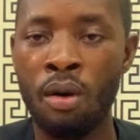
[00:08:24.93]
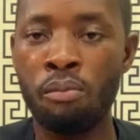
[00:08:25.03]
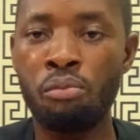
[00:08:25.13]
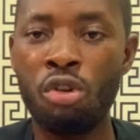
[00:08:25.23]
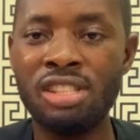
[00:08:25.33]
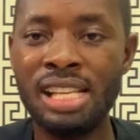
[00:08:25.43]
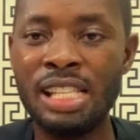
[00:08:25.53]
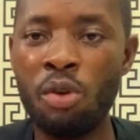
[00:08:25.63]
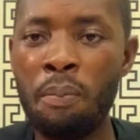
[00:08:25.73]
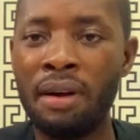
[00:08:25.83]
Most
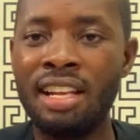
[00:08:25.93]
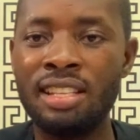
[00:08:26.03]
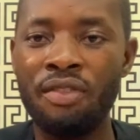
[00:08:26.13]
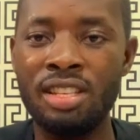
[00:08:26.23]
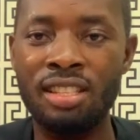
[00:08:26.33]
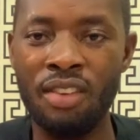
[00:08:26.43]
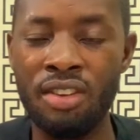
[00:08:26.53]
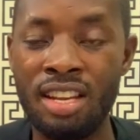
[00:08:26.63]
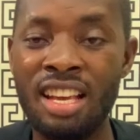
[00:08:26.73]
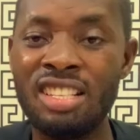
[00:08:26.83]
times when palliative is
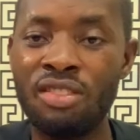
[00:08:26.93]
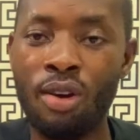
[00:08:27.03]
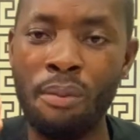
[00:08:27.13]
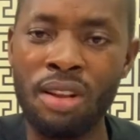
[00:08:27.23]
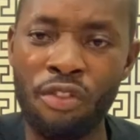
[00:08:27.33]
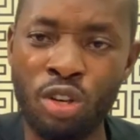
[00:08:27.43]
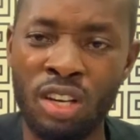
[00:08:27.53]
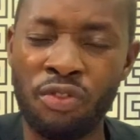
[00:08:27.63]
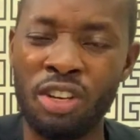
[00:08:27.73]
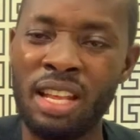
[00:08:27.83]
given, it becomes
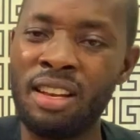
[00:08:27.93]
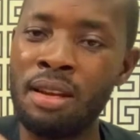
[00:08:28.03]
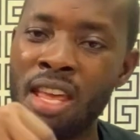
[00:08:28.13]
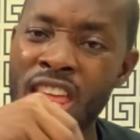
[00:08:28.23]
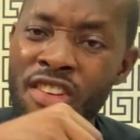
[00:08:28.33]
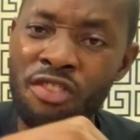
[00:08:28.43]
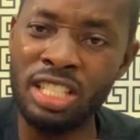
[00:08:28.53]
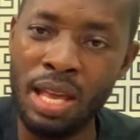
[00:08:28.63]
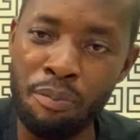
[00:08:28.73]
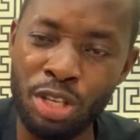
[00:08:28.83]
difficult for
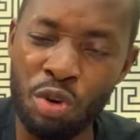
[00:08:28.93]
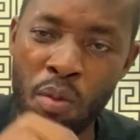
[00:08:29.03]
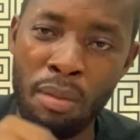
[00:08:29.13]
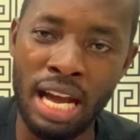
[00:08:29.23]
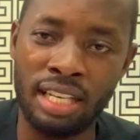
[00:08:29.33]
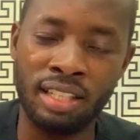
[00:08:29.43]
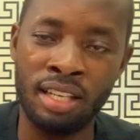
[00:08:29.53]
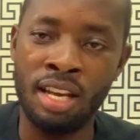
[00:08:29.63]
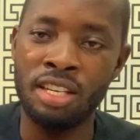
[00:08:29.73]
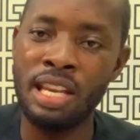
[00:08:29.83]
even the middleman,
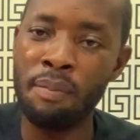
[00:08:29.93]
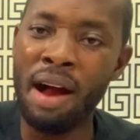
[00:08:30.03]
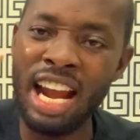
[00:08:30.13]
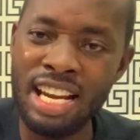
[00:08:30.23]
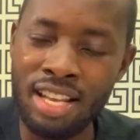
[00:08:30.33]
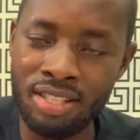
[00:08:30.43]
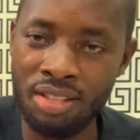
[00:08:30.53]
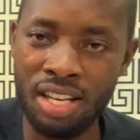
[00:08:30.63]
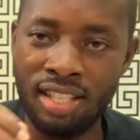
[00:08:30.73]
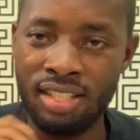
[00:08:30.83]
the man in the
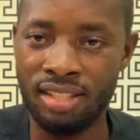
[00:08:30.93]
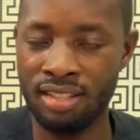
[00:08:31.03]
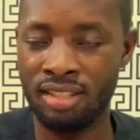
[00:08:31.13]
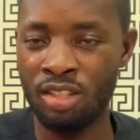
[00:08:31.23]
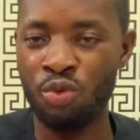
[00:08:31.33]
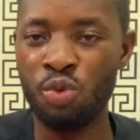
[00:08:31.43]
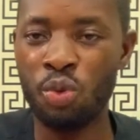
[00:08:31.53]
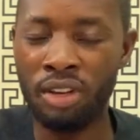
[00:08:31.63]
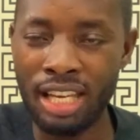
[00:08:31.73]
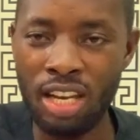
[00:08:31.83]
street,
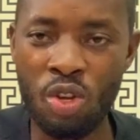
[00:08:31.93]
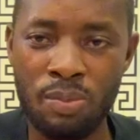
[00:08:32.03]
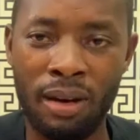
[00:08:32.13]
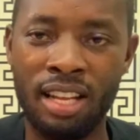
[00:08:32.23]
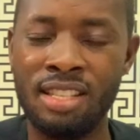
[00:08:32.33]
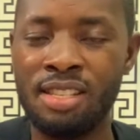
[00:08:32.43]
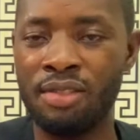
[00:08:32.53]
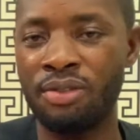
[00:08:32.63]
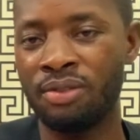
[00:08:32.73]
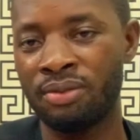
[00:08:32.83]
to get those
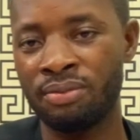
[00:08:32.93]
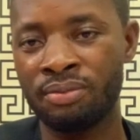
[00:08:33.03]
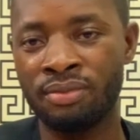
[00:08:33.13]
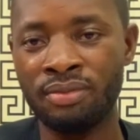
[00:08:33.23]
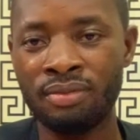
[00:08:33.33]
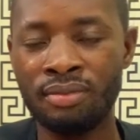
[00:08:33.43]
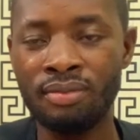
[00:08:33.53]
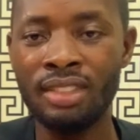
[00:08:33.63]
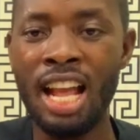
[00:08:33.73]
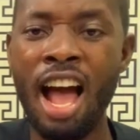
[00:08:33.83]
palliative.
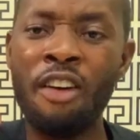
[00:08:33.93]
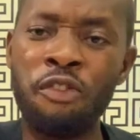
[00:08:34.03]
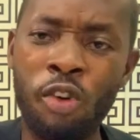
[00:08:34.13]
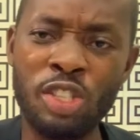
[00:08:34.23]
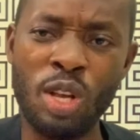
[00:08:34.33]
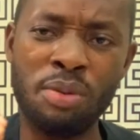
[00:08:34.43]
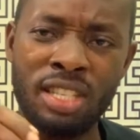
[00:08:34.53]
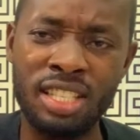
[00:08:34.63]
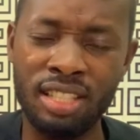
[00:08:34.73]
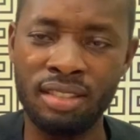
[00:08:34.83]
And fuel
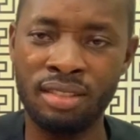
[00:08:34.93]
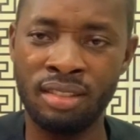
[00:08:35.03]
subsidy,